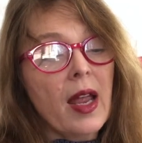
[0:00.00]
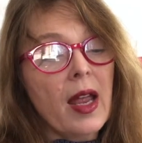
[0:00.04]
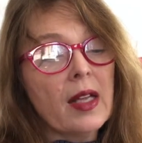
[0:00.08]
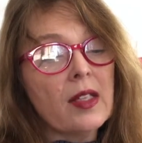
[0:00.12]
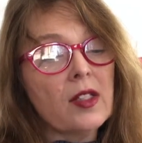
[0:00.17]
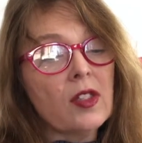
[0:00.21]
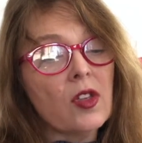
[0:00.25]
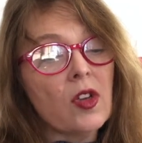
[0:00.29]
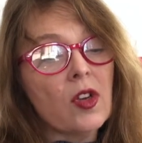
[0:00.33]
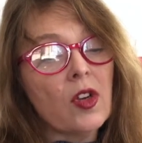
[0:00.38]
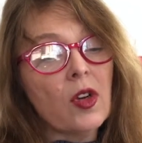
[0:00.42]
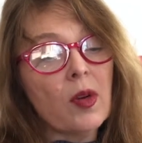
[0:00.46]

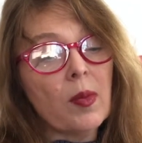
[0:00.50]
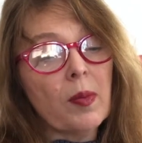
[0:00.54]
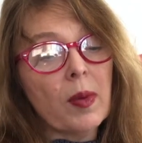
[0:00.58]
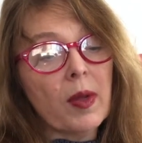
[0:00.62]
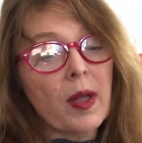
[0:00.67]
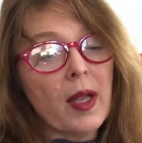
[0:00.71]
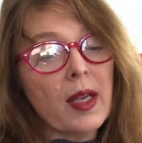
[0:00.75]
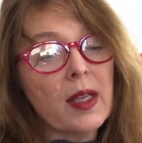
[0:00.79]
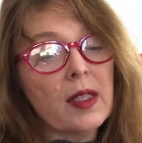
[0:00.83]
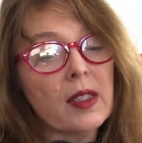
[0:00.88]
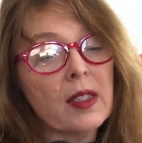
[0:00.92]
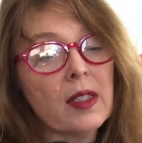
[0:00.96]
and so your
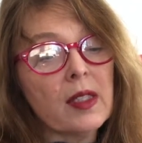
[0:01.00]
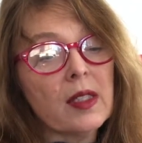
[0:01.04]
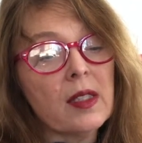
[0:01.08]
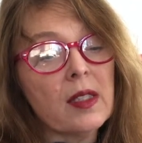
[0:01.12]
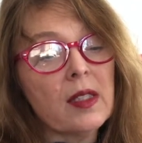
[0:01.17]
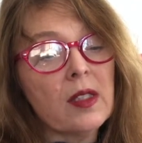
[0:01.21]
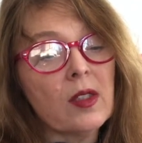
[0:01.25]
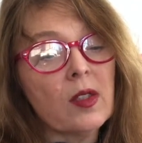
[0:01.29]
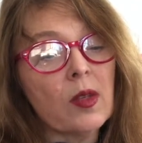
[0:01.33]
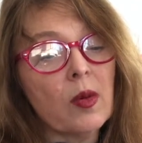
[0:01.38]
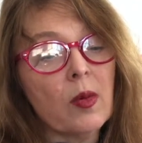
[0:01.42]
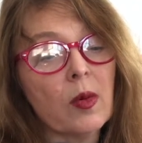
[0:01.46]

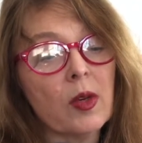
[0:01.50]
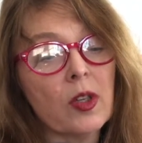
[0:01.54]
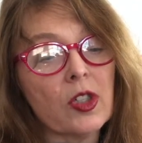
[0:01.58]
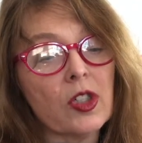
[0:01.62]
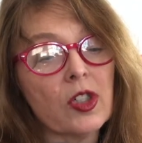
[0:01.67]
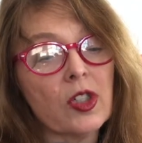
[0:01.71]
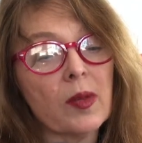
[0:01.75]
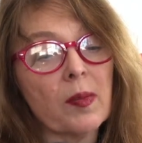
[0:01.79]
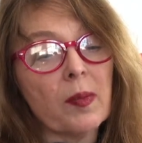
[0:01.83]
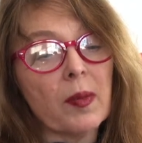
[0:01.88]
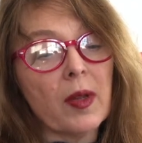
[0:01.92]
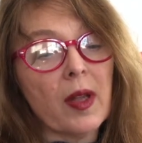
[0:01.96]
places to
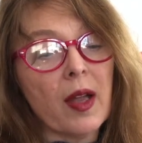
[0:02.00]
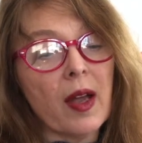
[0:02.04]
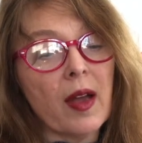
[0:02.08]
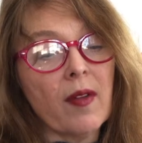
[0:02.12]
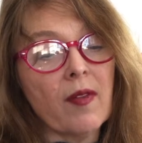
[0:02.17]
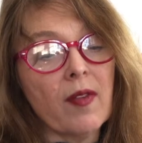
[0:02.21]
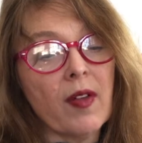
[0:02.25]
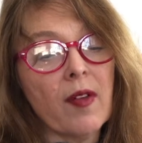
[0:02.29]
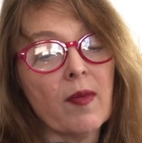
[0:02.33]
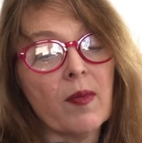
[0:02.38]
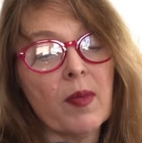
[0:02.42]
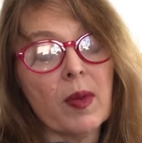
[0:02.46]
worship
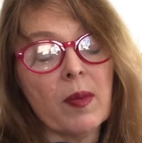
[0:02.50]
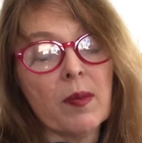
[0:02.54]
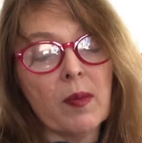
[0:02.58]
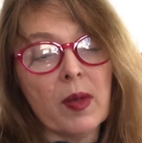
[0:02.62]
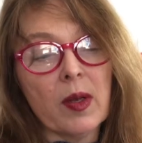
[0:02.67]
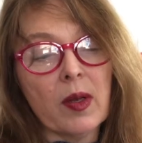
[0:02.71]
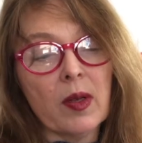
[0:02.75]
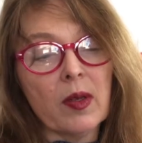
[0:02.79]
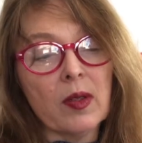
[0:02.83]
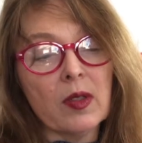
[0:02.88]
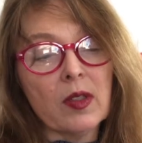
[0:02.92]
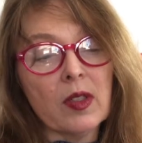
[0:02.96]
love have been
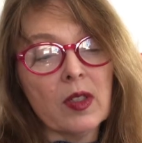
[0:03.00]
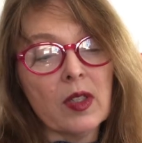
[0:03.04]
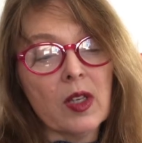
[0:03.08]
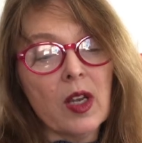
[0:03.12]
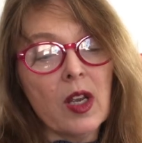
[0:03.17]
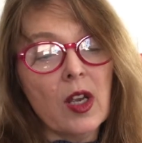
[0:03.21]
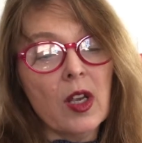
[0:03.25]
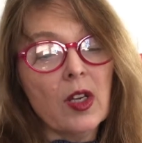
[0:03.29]
built.